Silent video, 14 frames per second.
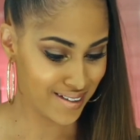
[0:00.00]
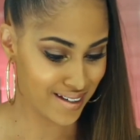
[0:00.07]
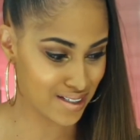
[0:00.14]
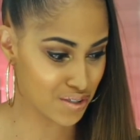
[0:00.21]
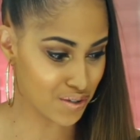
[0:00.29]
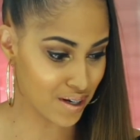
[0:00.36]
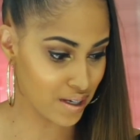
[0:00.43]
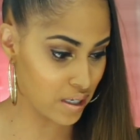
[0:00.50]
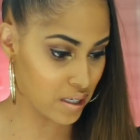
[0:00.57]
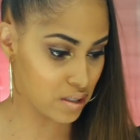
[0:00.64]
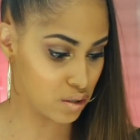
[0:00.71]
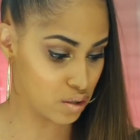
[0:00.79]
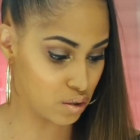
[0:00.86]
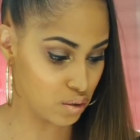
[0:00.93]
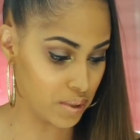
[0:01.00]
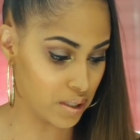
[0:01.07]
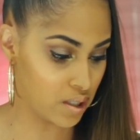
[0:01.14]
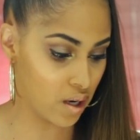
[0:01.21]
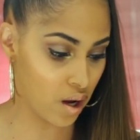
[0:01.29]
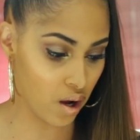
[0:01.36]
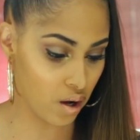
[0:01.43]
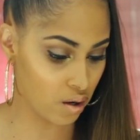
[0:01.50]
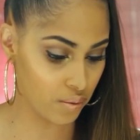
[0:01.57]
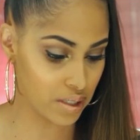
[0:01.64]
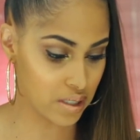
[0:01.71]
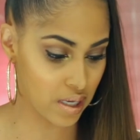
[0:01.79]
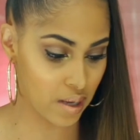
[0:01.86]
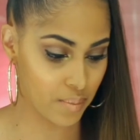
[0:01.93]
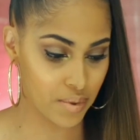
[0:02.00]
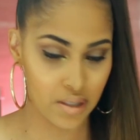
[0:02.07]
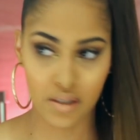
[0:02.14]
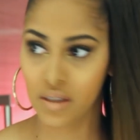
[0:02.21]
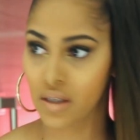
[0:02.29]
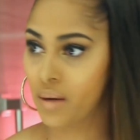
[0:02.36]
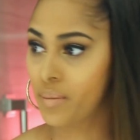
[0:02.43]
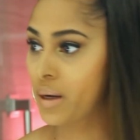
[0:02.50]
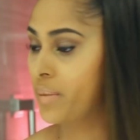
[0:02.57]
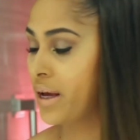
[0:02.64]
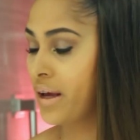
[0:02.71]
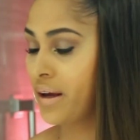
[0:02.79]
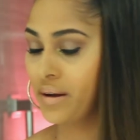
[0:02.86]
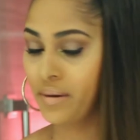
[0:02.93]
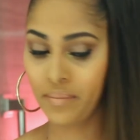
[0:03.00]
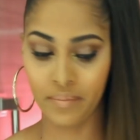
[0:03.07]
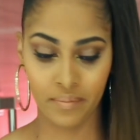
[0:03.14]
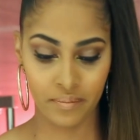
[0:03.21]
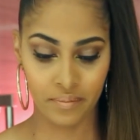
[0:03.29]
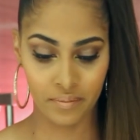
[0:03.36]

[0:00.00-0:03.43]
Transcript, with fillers: I try not to, but it always happens. Come here, babe.